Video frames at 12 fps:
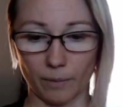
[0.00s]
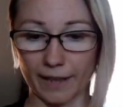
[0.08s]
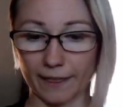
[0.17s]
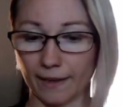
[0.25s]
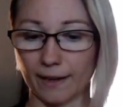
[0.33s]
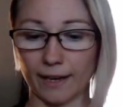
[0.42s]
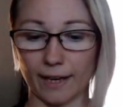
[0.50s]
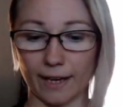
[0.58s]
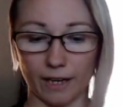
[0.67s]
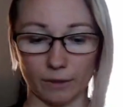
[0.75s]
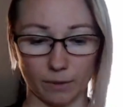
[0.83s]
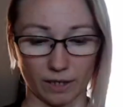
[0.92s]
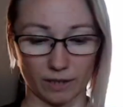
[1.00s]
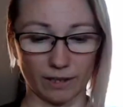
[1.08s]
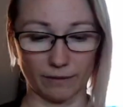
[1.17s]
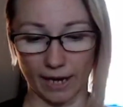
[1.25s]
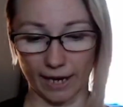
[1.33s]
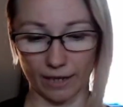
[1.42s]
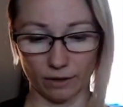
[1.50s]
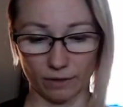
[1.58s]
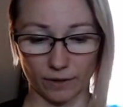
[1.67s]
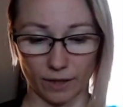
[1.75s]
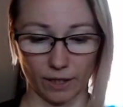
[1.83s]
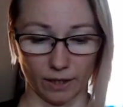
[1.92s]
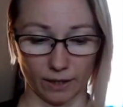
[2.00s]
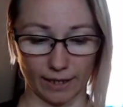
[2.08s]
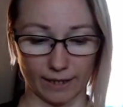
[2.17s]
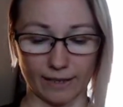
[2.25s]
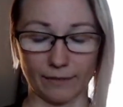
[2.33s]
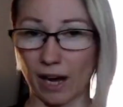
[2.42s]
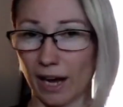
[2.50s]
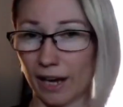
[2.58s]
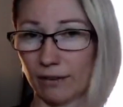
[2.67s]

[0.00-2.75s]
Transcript: I think I can, because I've kind of, like I said,